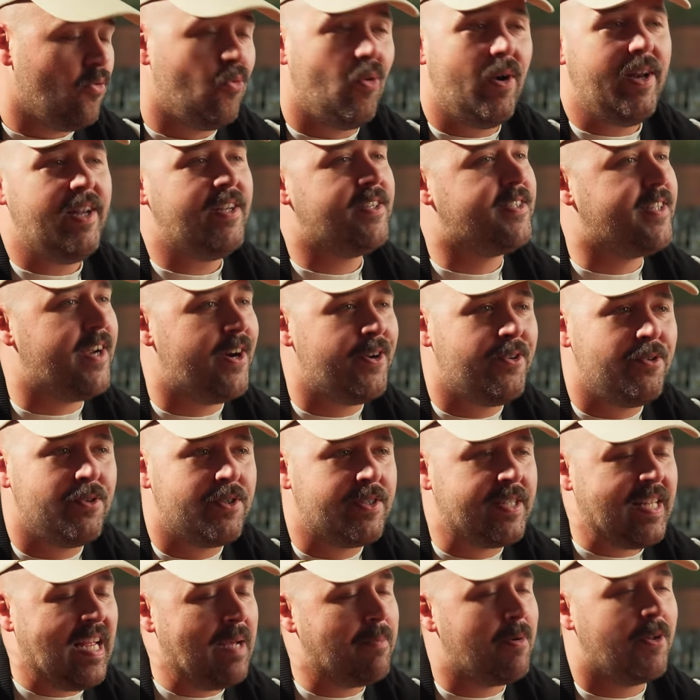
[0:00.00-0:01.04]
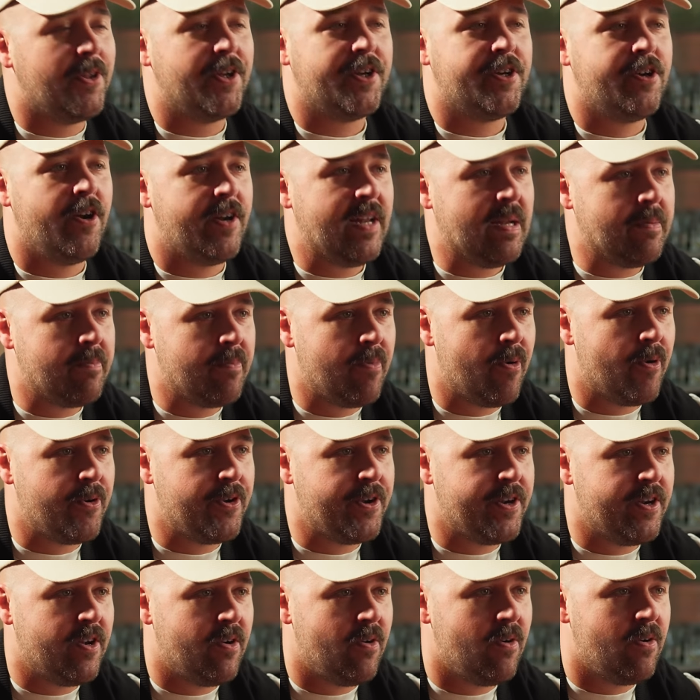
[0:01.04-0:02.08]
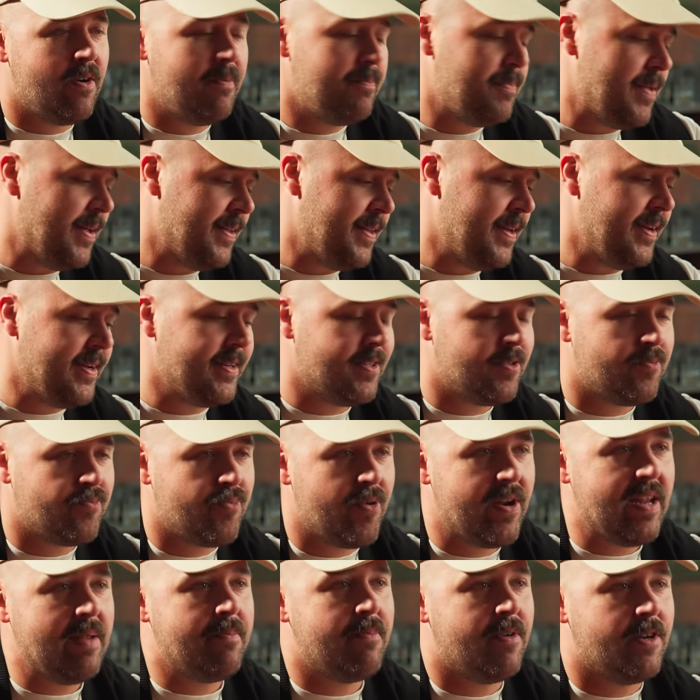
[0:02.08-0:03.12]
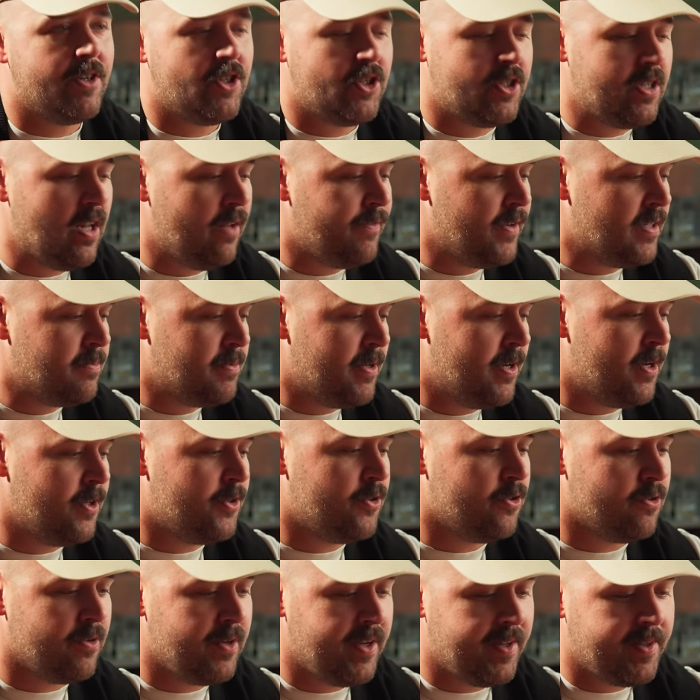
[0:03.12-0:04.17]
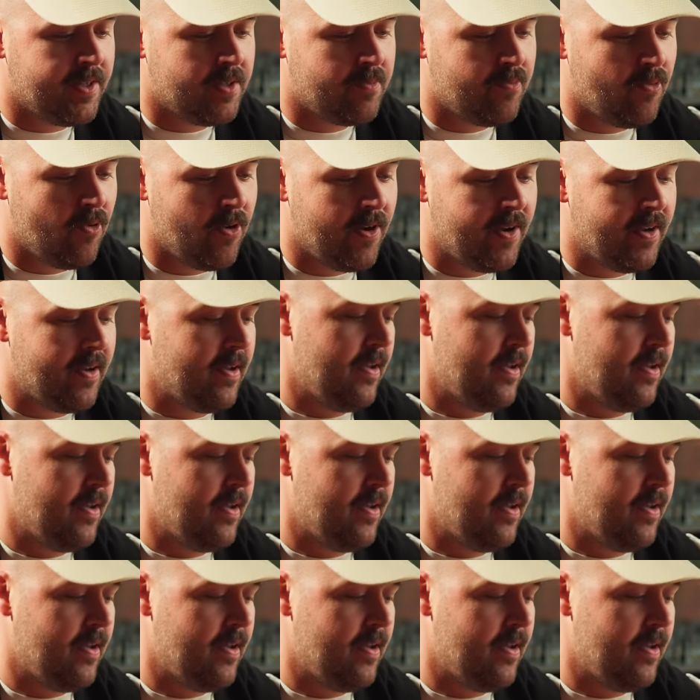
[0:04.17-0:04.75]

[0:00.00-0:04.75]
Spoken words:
What is there to say about the cutting board? You know what? I think it's pretty much self-explanatory at this point.